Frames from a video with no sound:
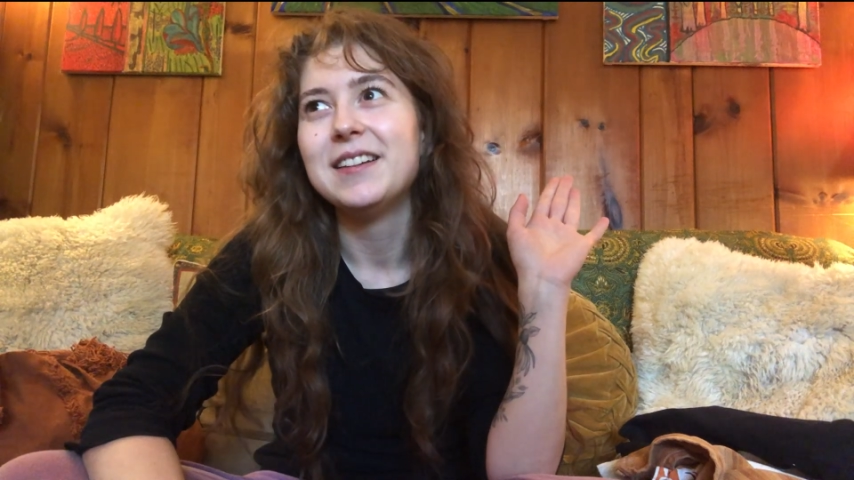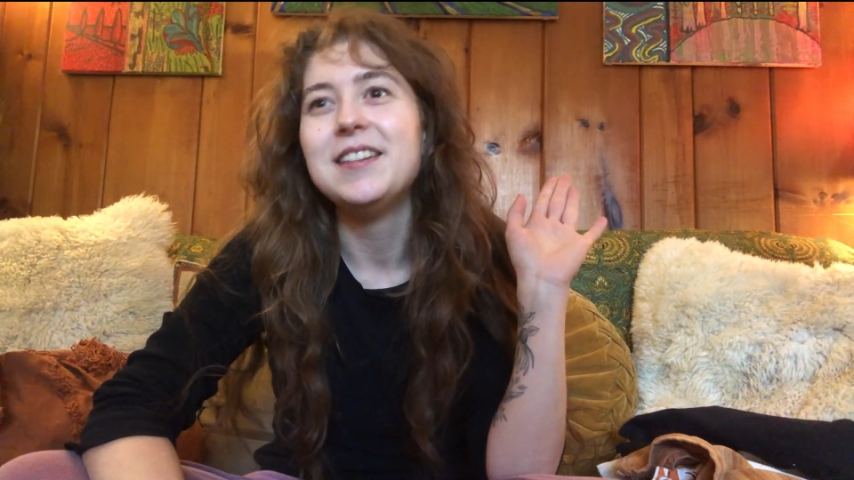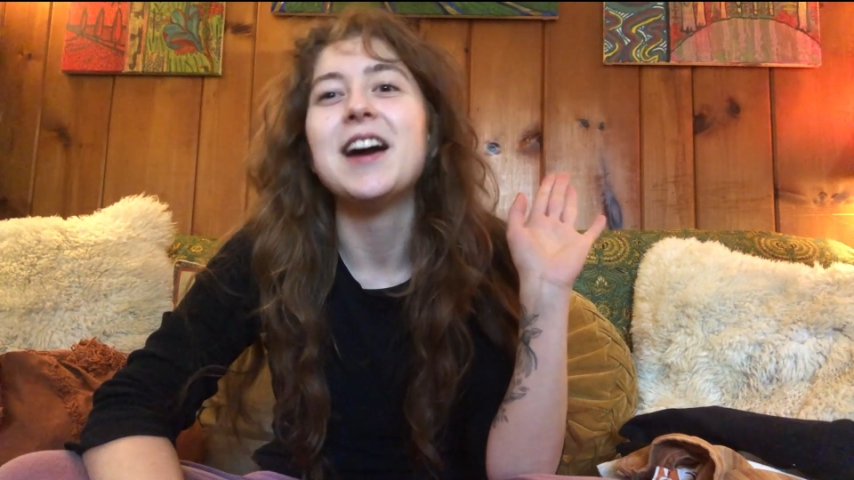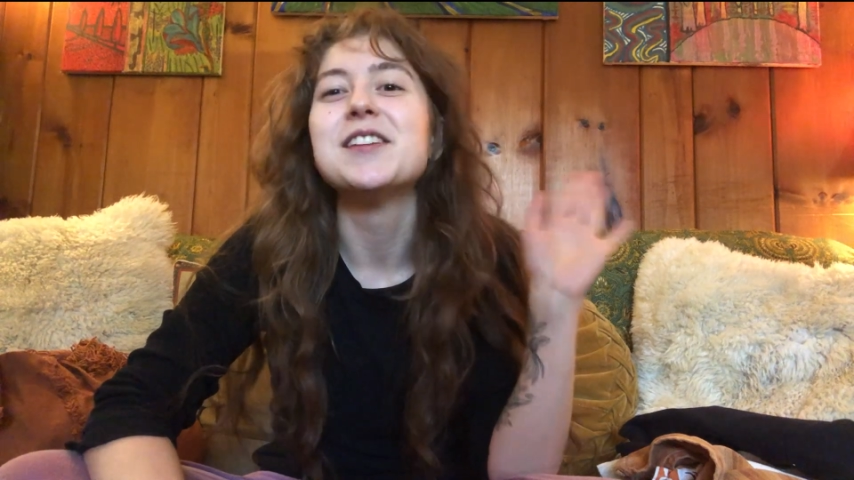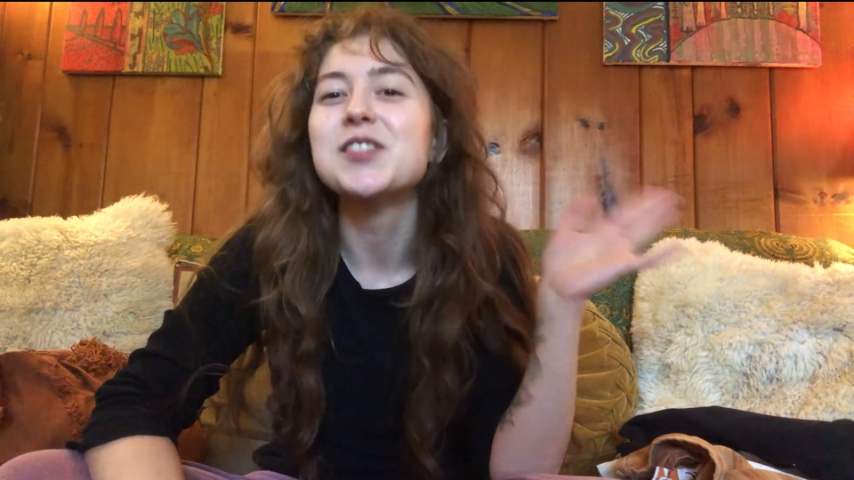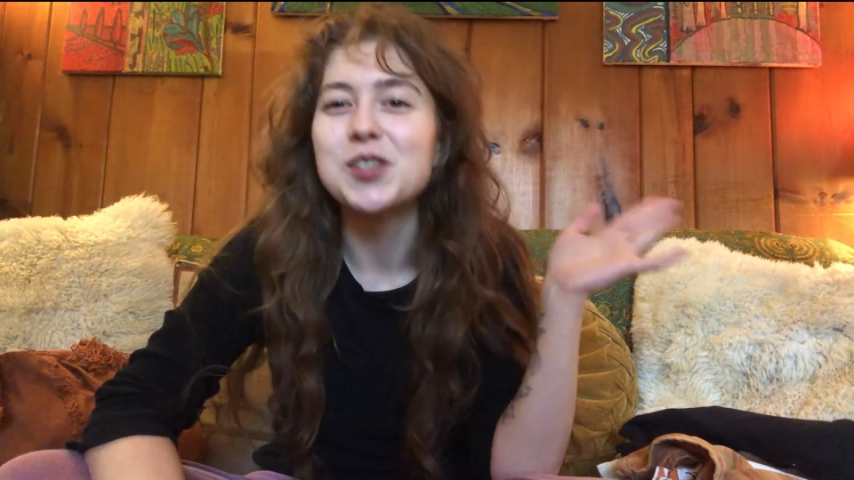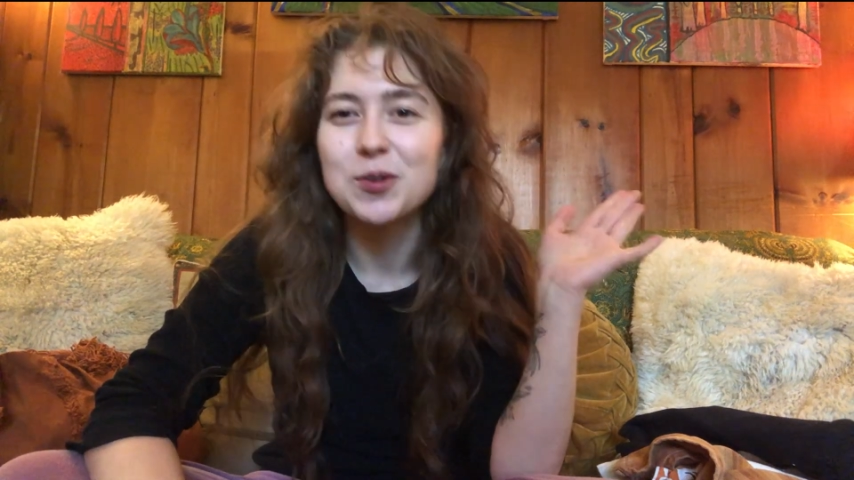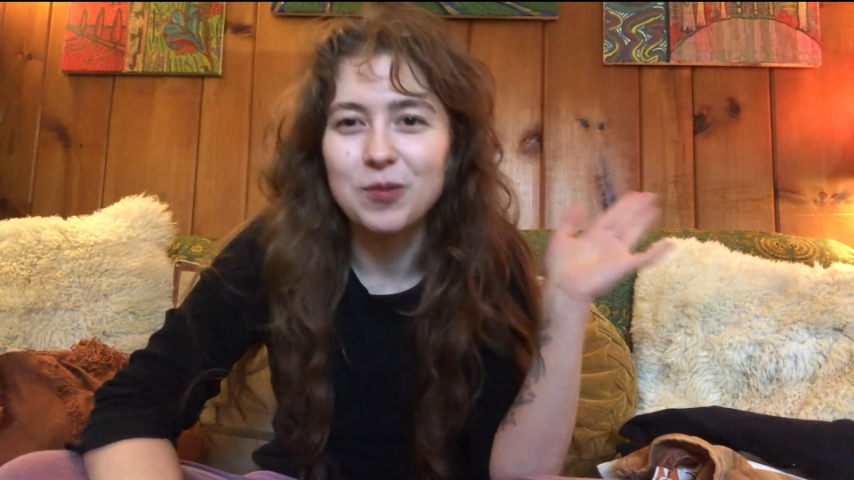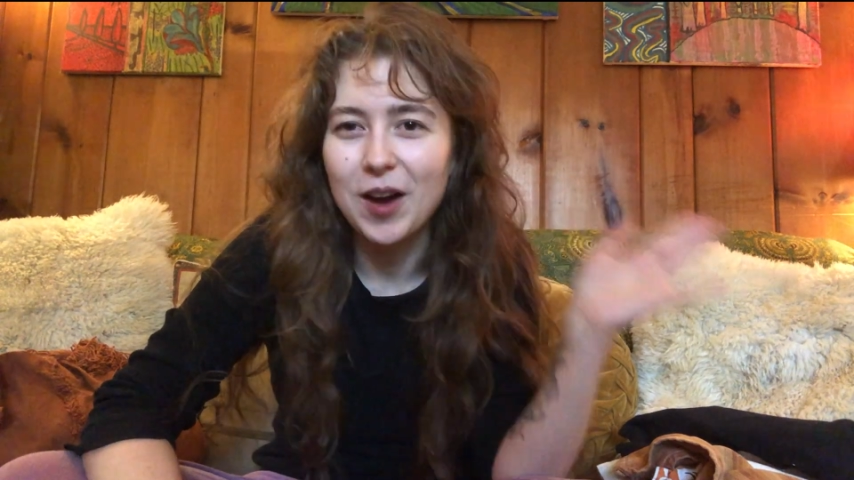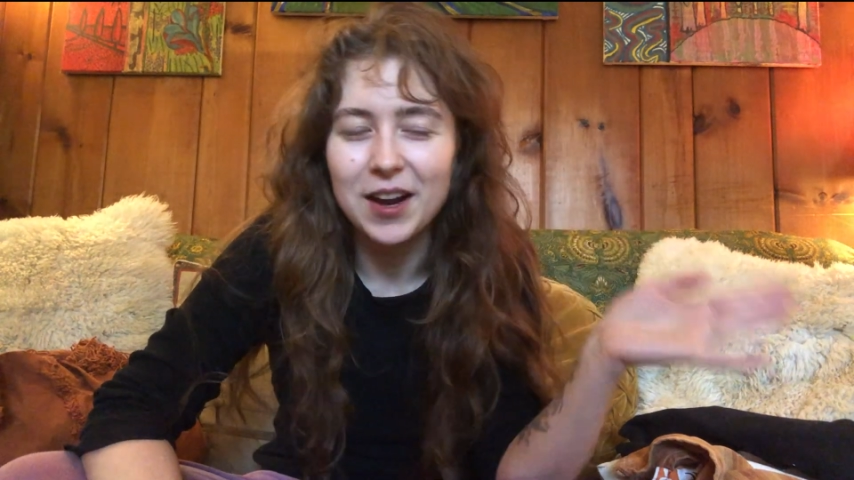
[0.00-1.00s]
nice to
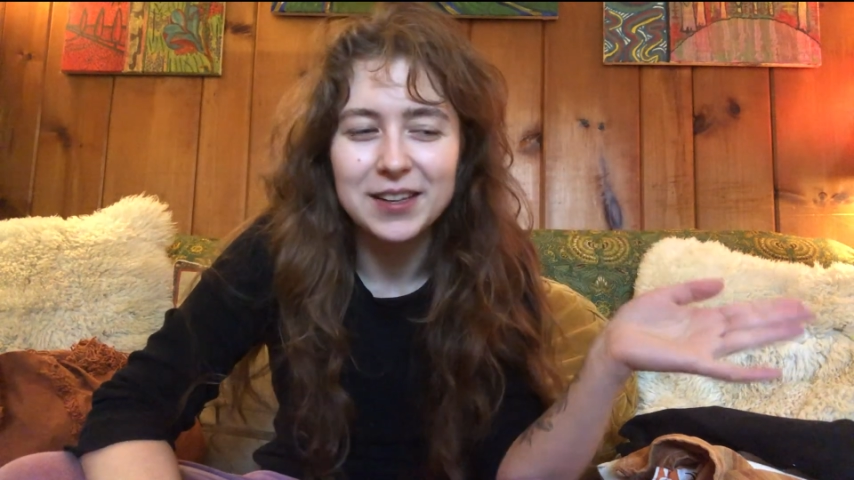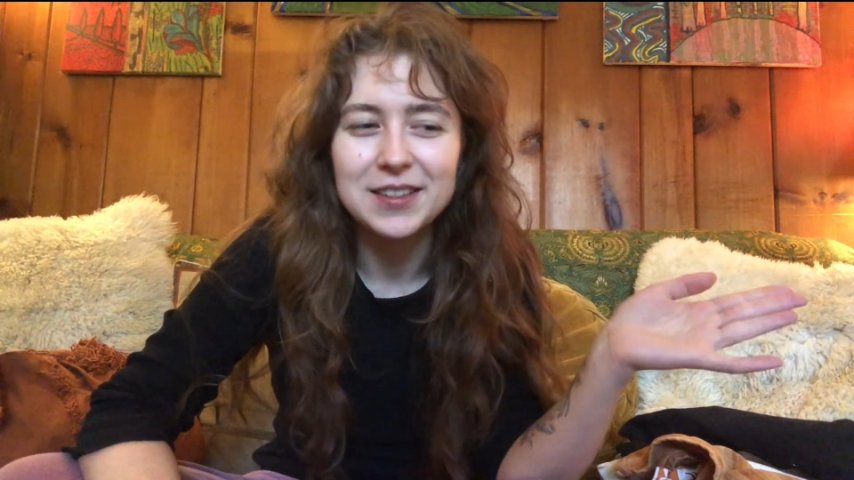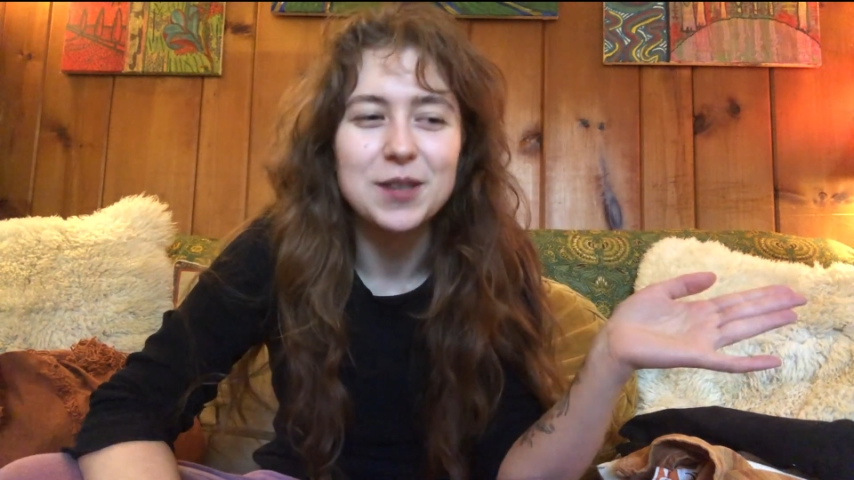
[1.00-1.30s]
find.